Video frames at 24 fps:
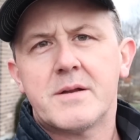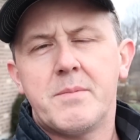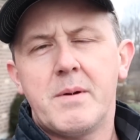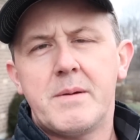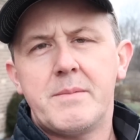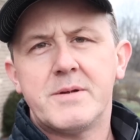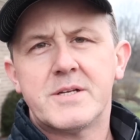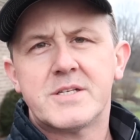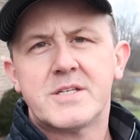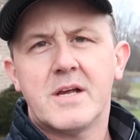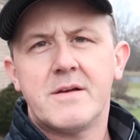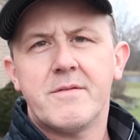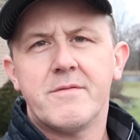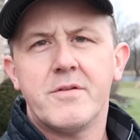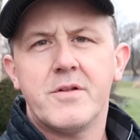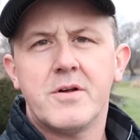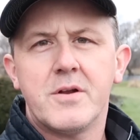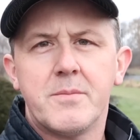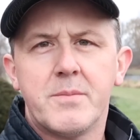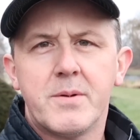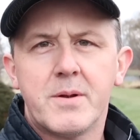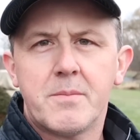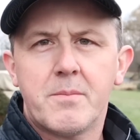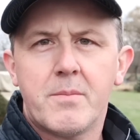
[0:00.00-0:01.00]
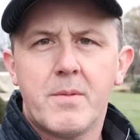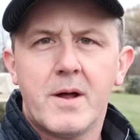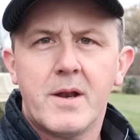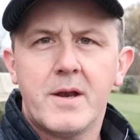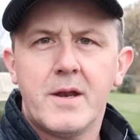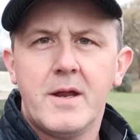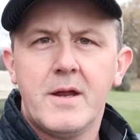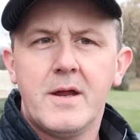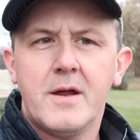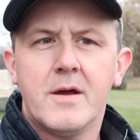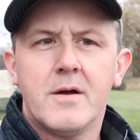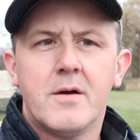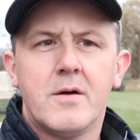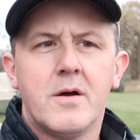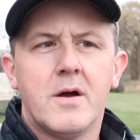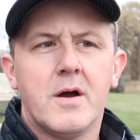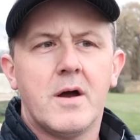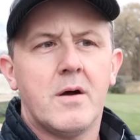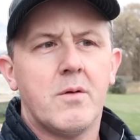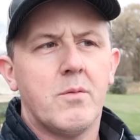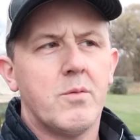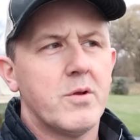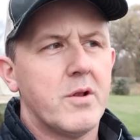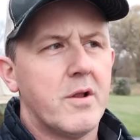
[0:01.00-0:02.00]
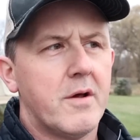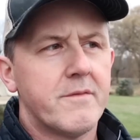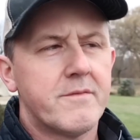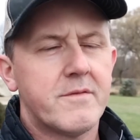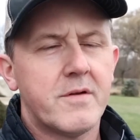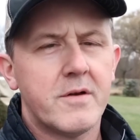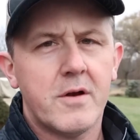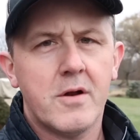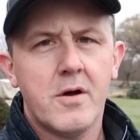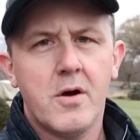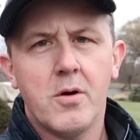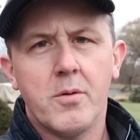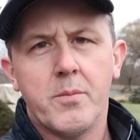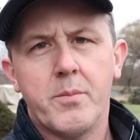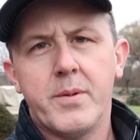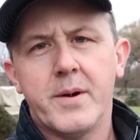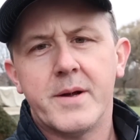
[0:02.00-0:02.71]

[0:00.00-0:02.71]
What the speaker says: to maybe save a little bit of money. Would love to know.